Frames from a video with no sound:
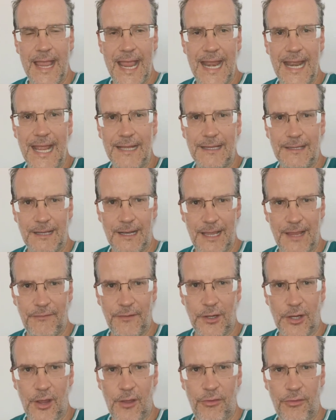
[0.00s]
In Italy,
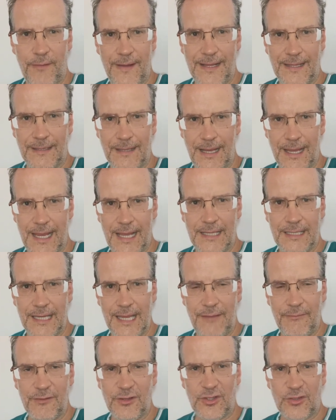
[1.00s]
if you go through Italy, it's
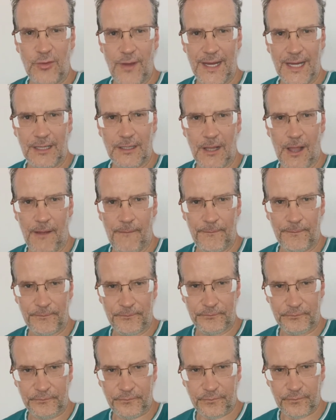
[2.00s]
even stricter.
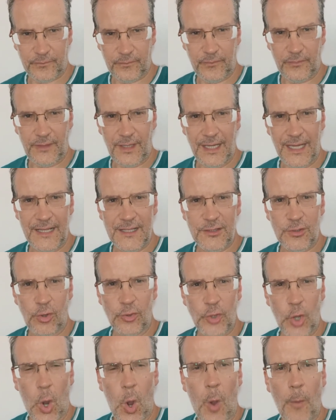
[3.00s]
It's
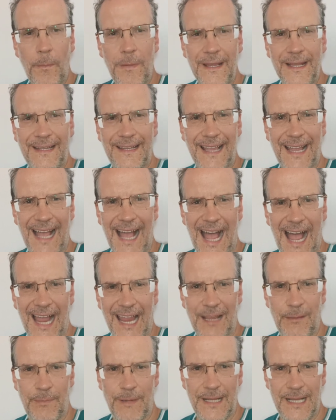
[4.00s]
called
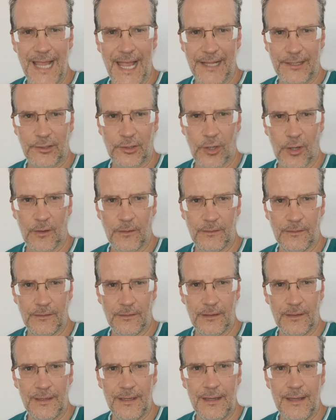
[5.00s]
obliterare biglietto.
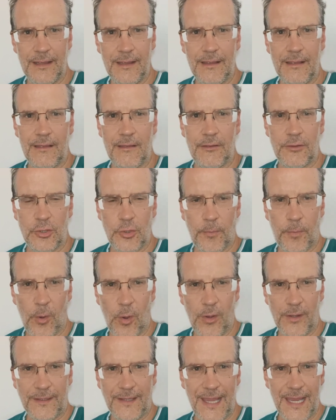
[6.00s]
You
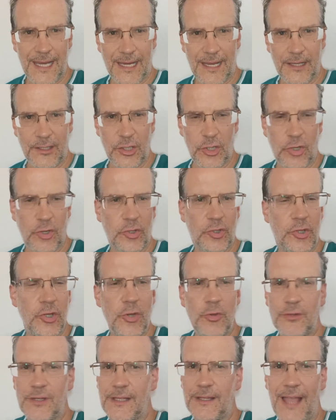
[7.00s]
bought a ticket, you could
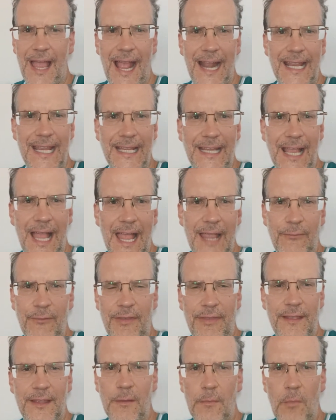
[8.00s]
use it any day
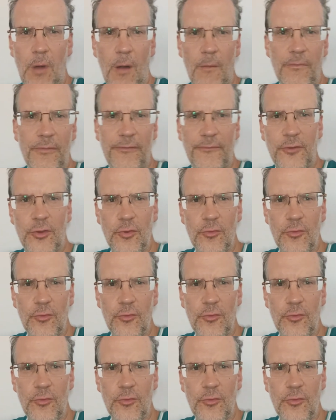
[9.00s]
within a month,